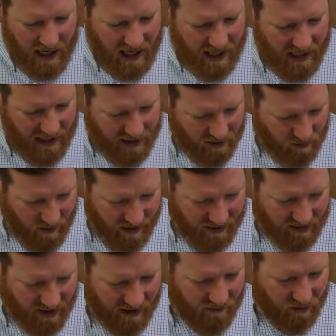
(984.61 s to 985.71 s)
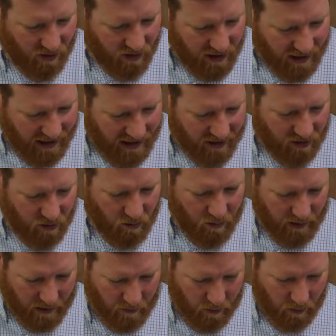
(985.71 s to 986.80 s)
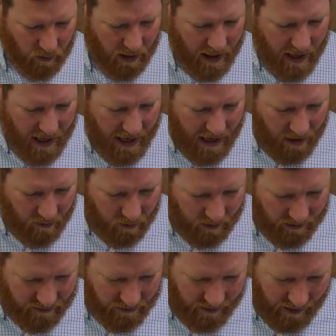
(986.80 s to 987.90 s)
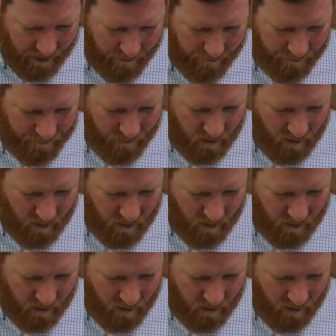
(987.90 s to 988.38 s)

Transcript: in His way, instead of looking to people and to pleasing them.